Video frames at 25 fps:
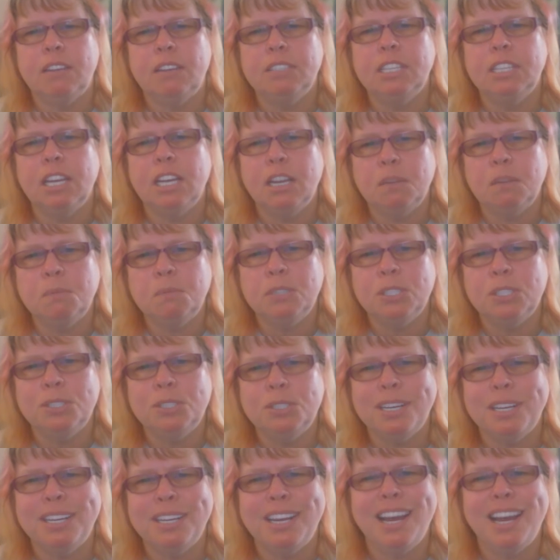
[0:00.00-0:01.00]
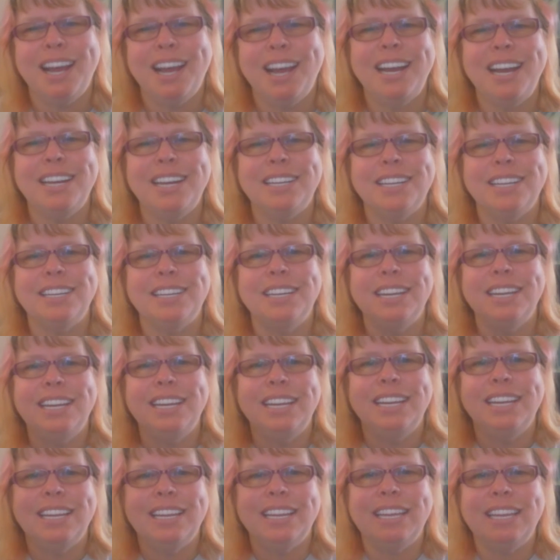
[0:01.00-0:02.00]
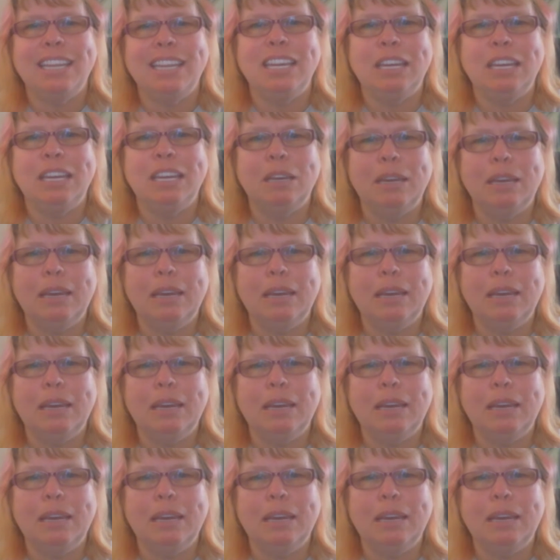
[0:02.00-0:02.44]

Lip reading: every time you try to hide it, it